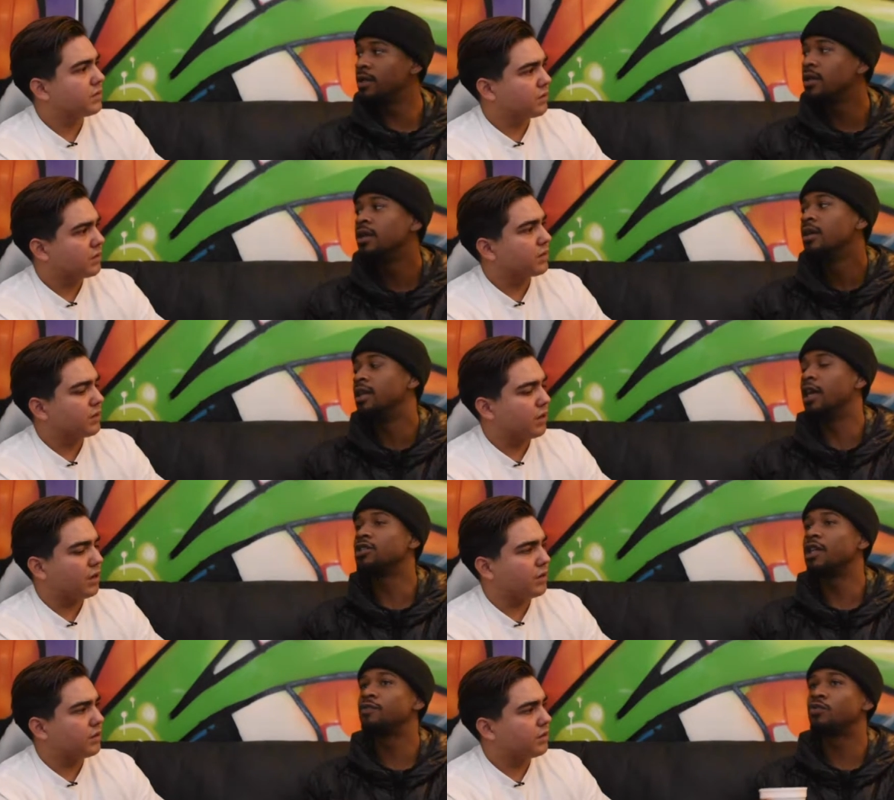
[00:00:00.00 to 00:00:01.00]
Speaker 1: I mean?
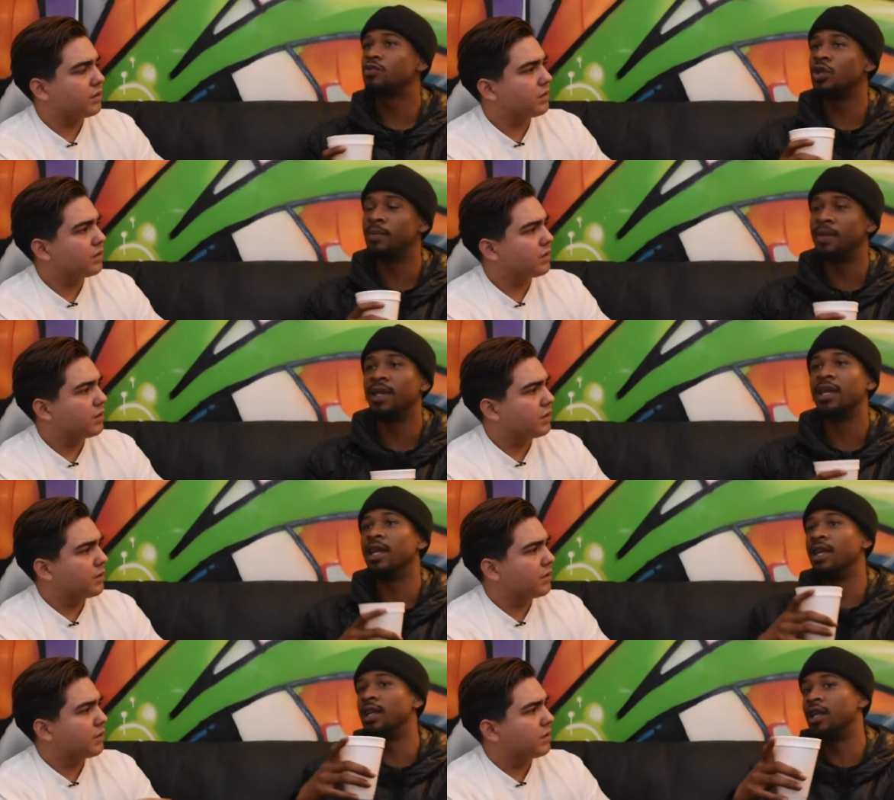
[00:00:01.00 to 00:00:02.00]
That was the difference between
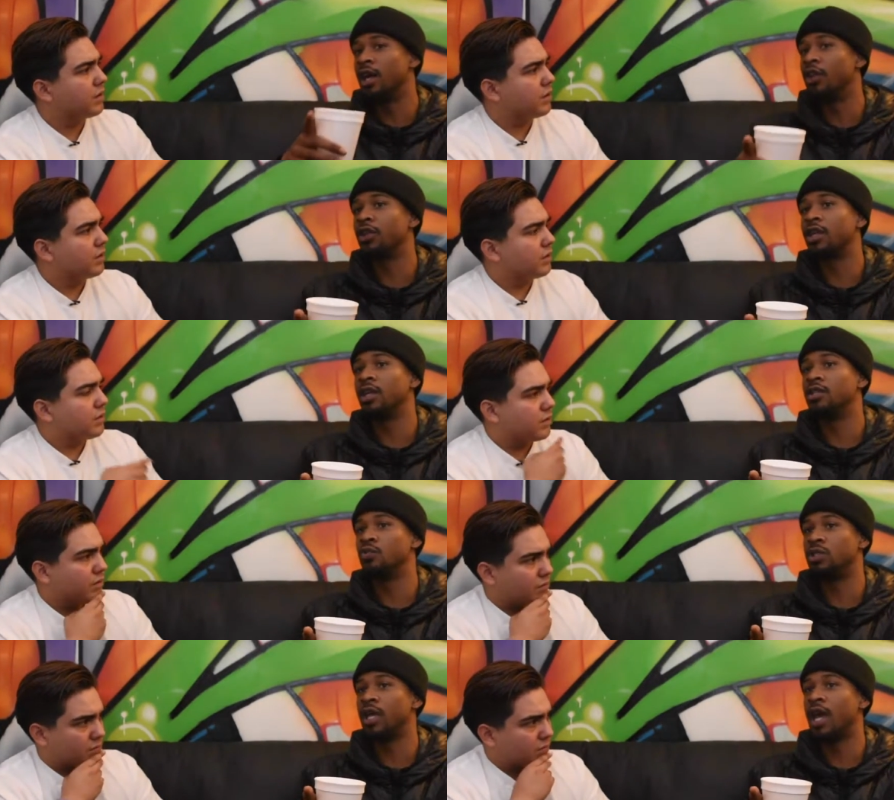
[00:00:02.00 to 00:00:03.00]
me and other
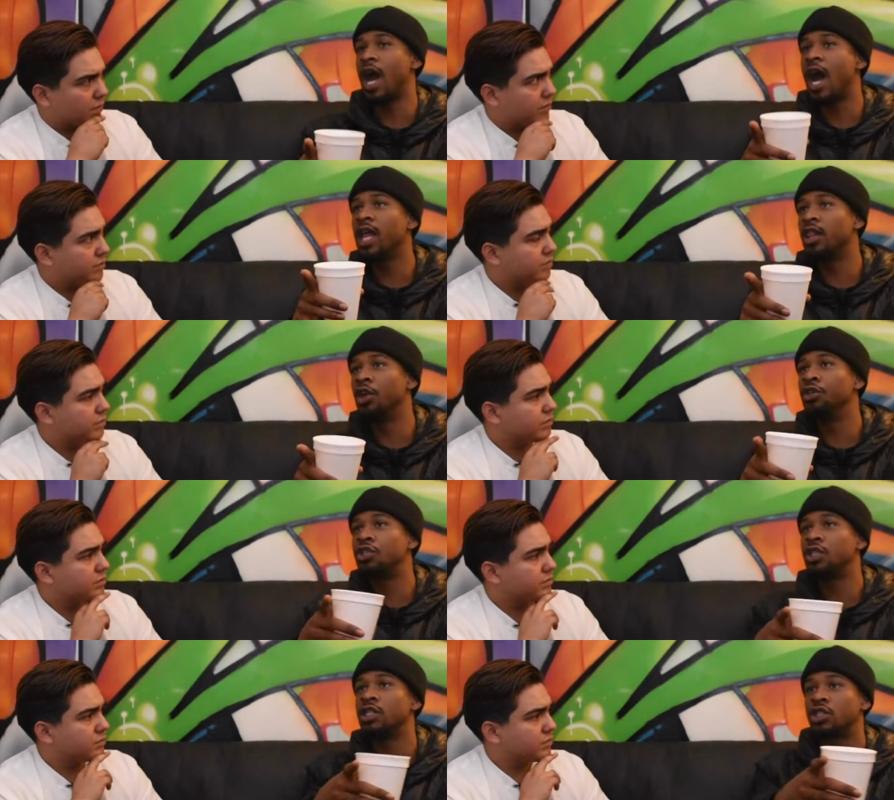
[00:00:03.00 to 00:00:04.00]
kids, was that I
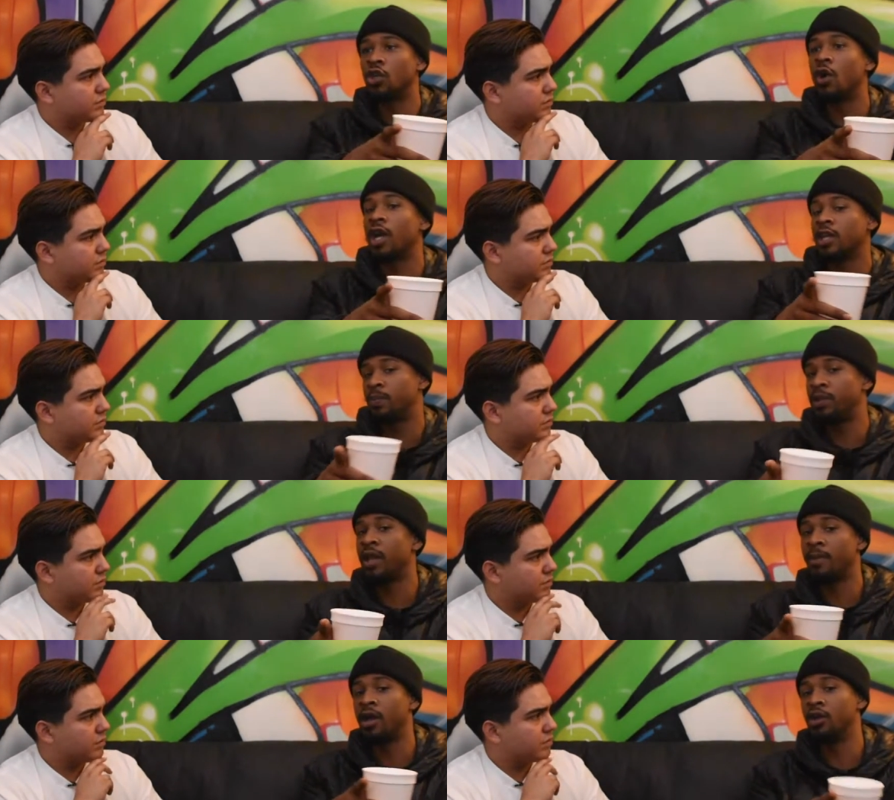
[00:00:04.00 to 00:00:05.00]
learned shit so I could
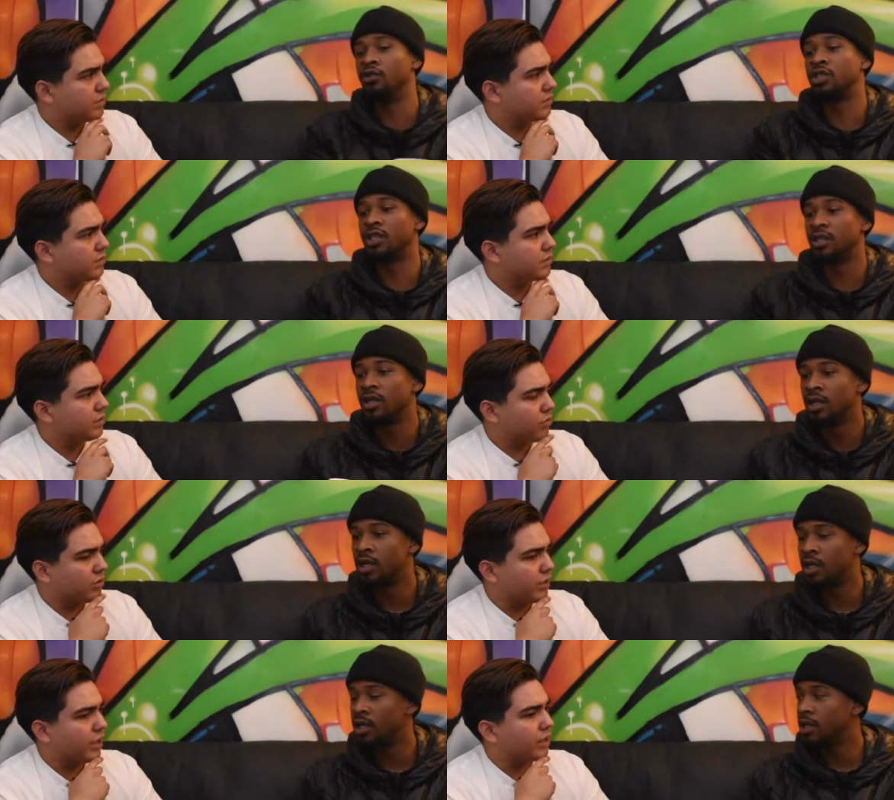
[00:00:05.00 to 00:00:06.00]
play my own shit.
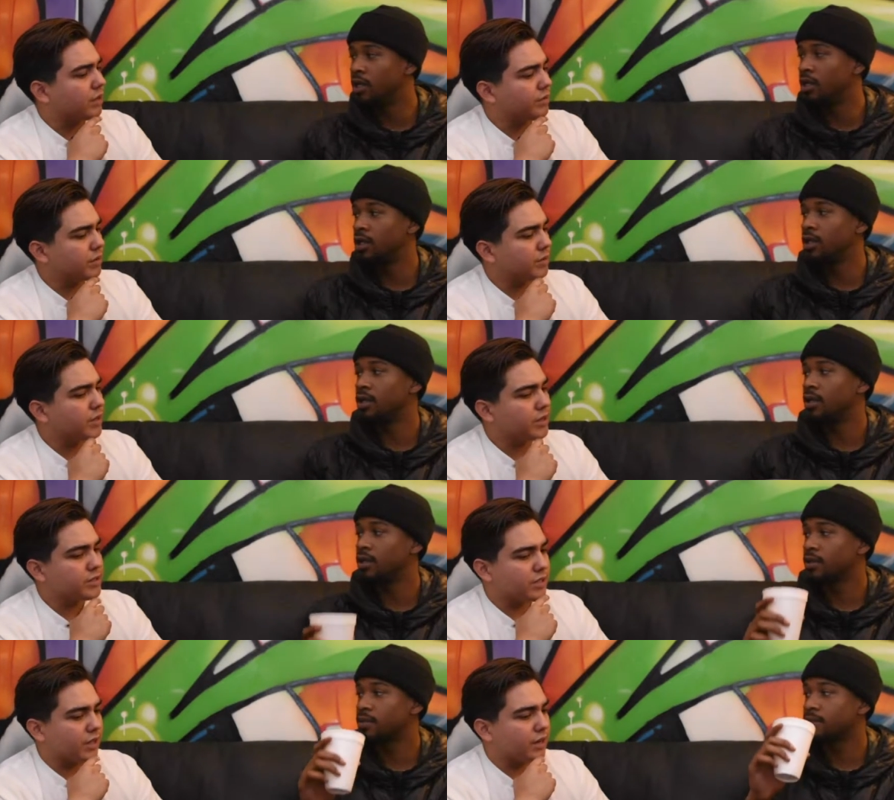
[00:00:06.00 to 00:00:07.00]
Speaker 2: Well, yeah, let me get
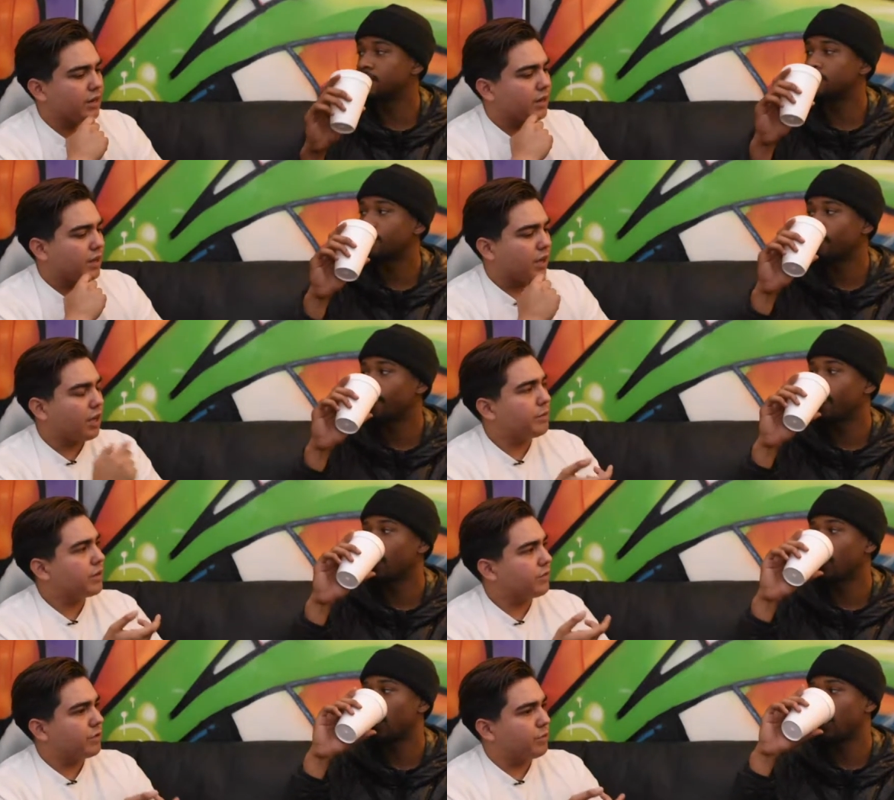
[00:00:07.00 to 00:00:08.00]
into that. How
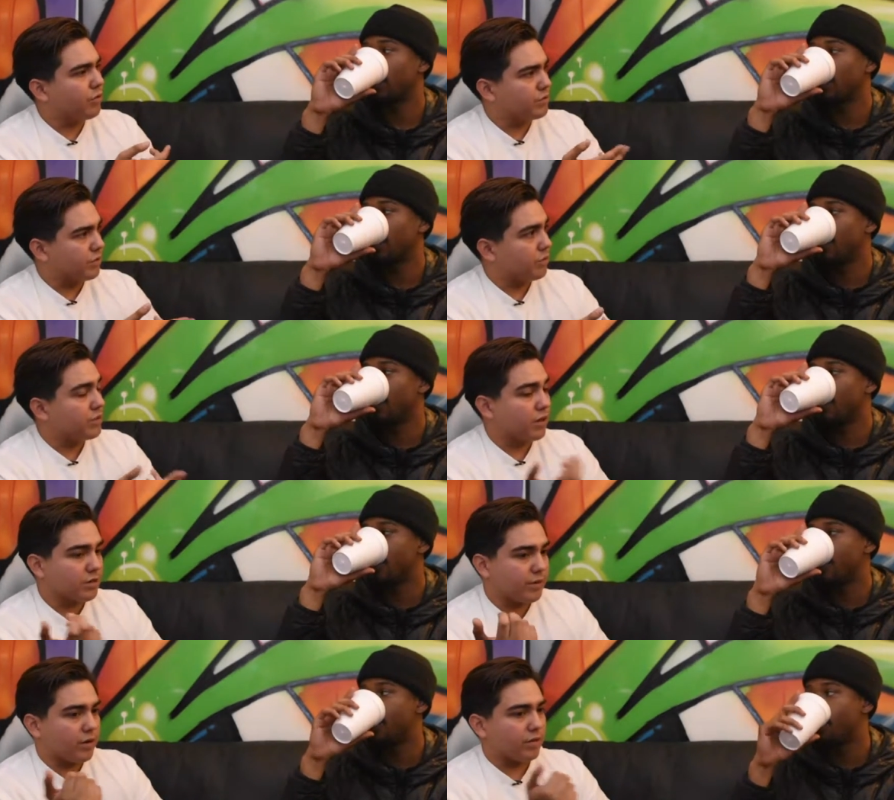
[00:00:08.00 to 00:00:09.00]
big of an importance, and we
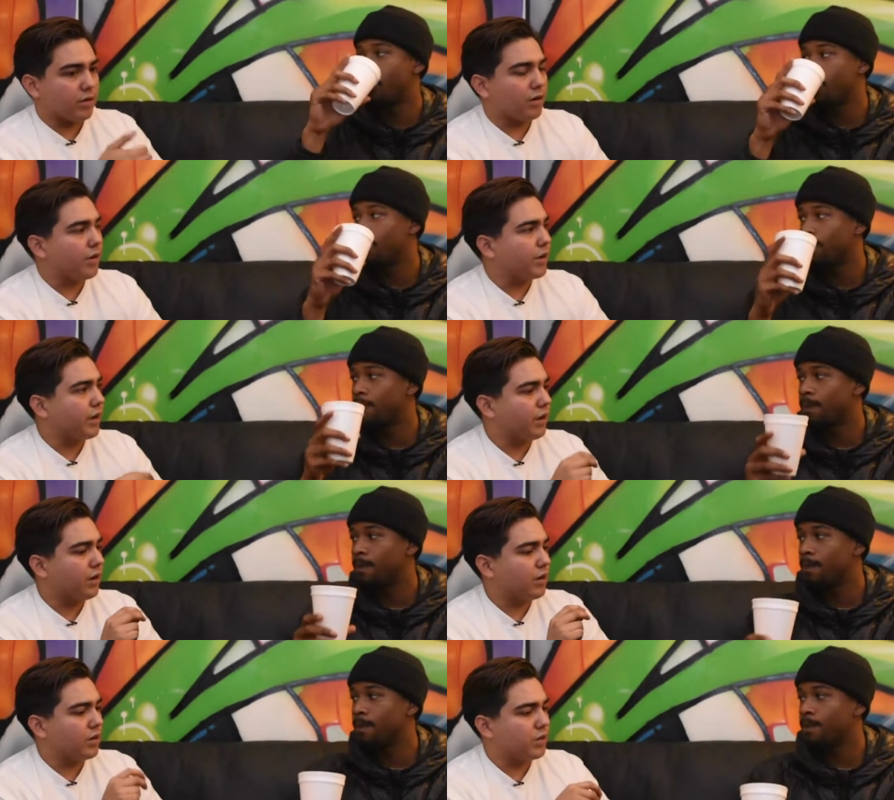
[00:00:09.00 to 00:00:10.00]
talked about on the part right
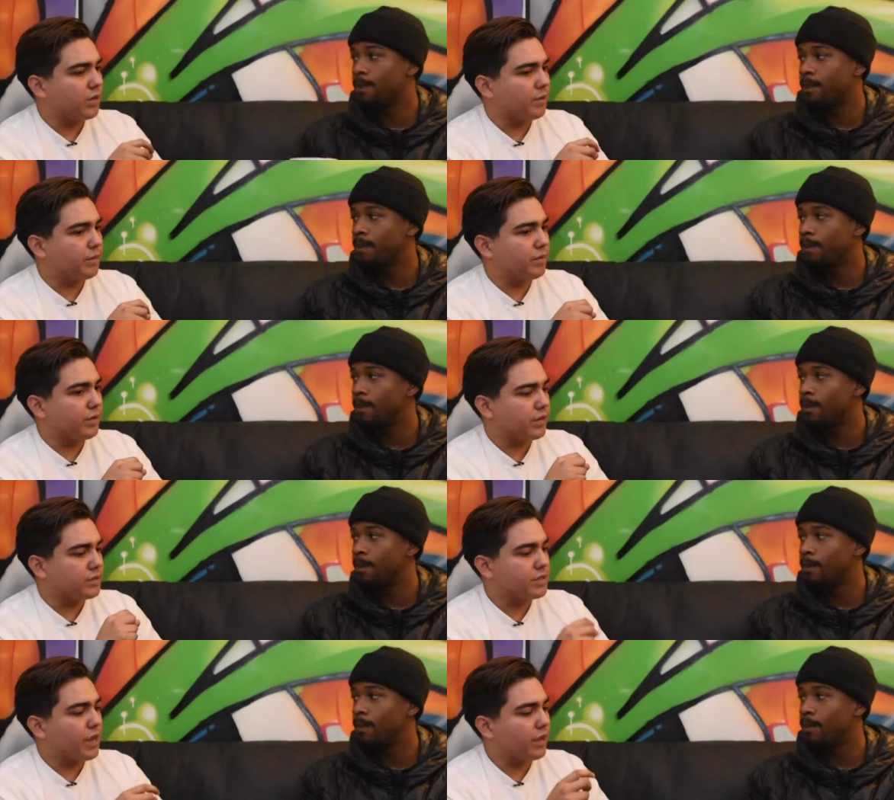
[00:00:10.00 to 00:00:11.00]
here,
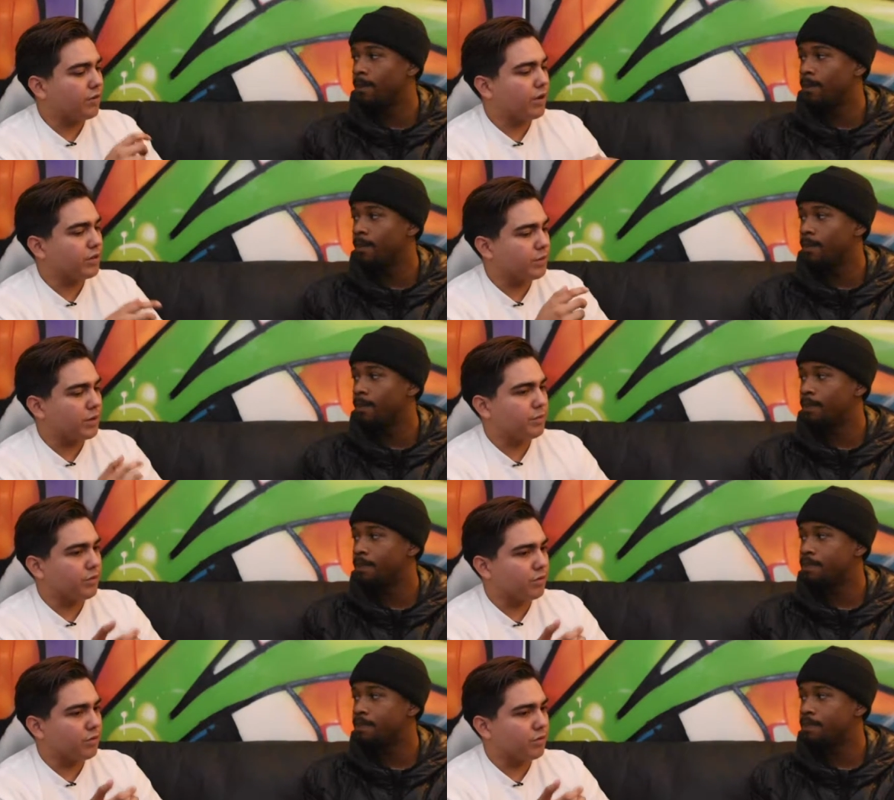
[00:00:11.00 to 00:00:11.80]
is hanging around the